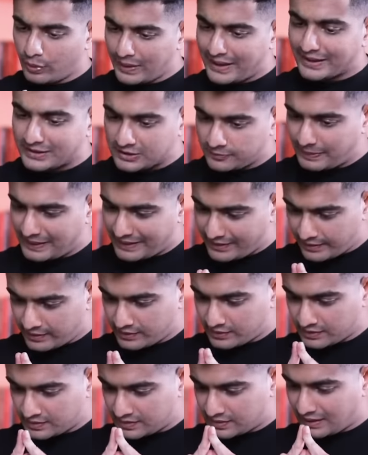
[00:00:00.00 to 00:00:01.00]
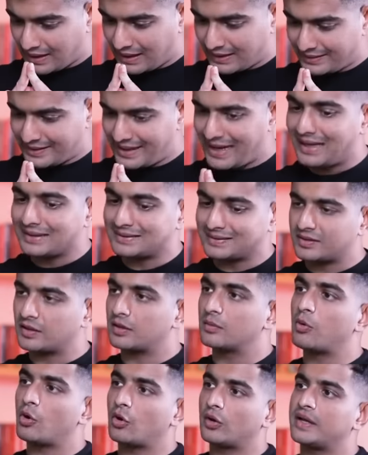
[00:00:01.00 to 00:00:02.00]
we experience the
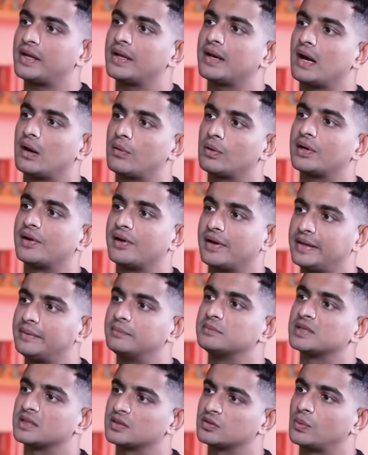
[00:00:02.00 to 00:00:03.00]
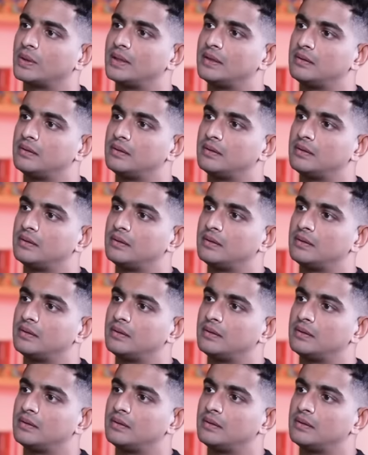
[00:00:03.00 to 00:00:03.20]
astral body in our dreams as